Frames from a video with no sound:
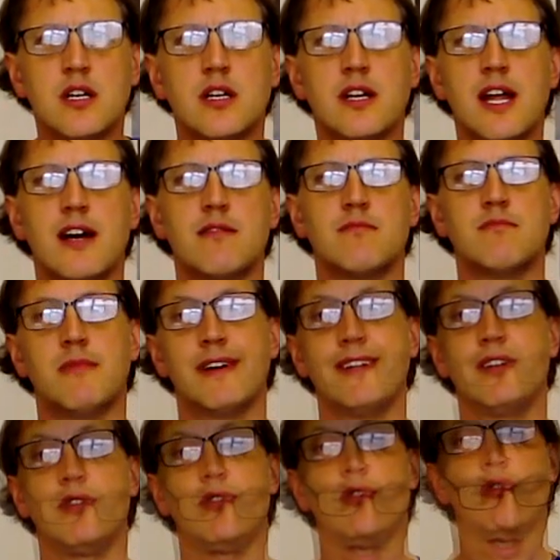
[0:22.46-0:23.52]
Now, my
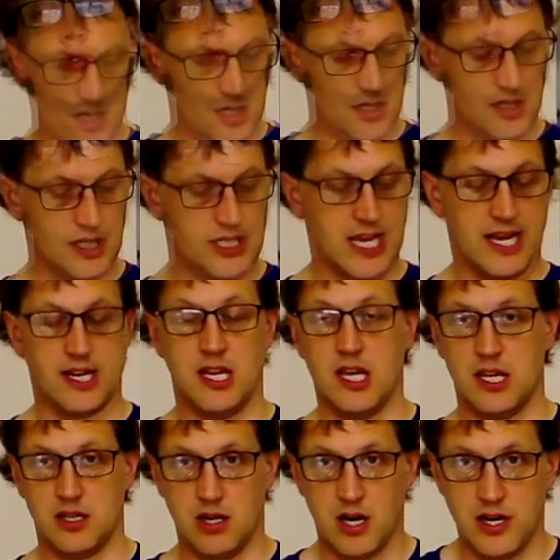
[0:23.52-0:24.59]
normal
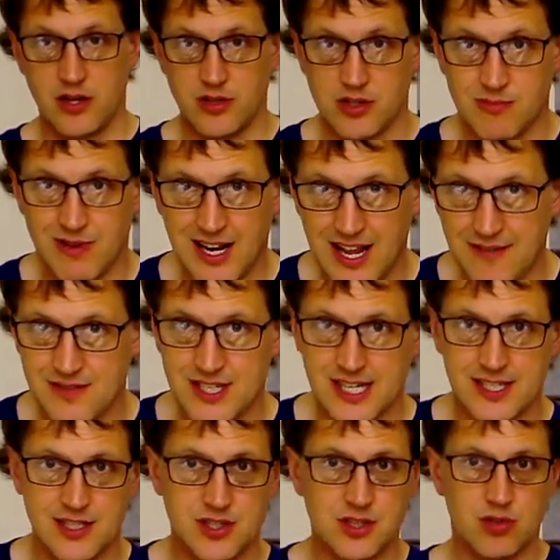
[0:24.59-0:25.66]
technique that I use with my left
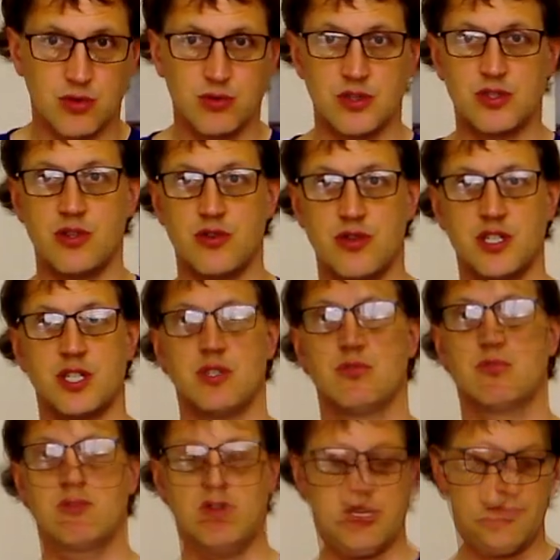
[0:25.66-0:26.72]
hand is called the traditional
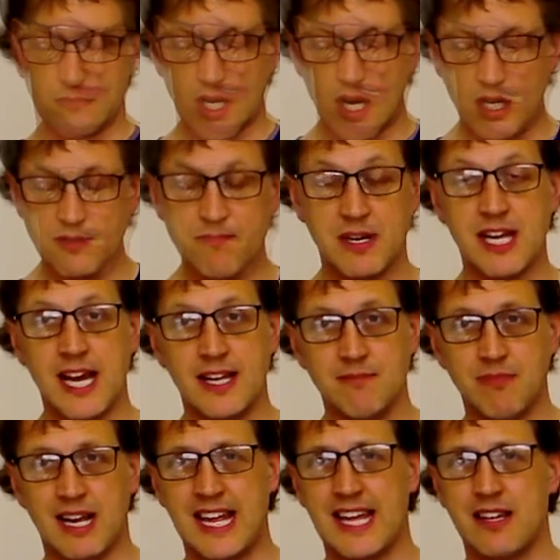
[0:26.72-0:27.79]
grip. I began
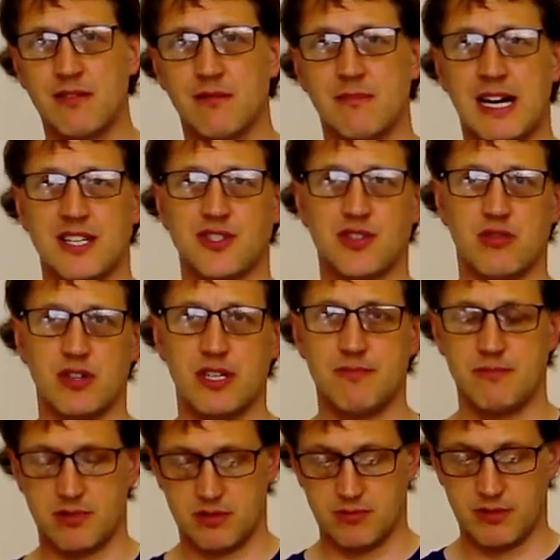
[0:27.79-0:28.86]
playing match grip
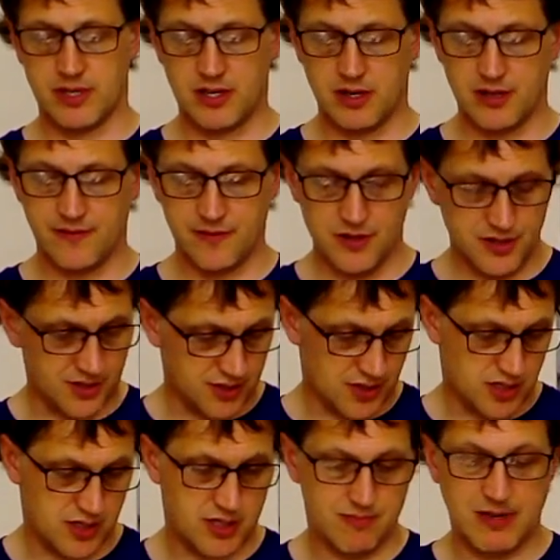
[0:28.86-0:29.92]
when I first
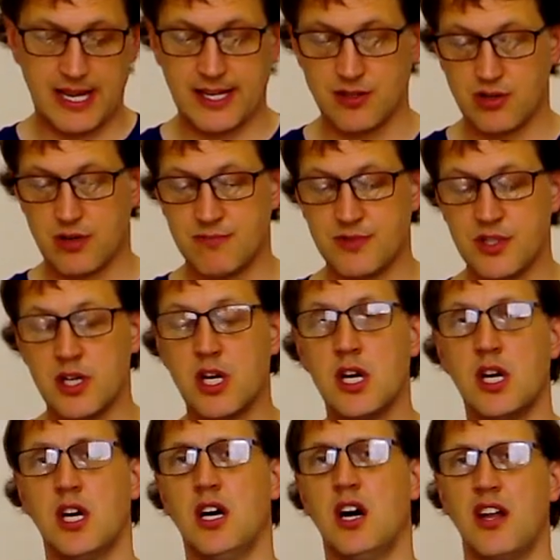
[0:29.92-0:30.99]
started playing drums,
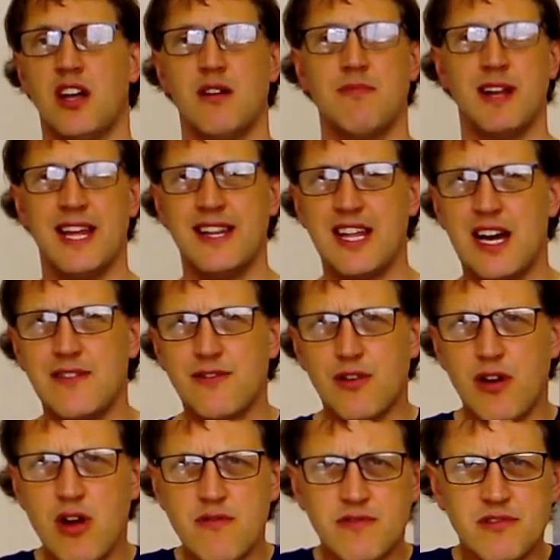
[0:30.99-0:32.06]
and I played that
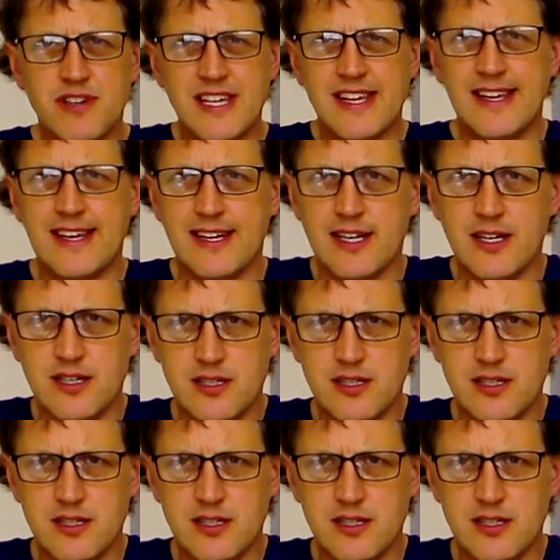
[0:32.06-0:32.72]
for over a year.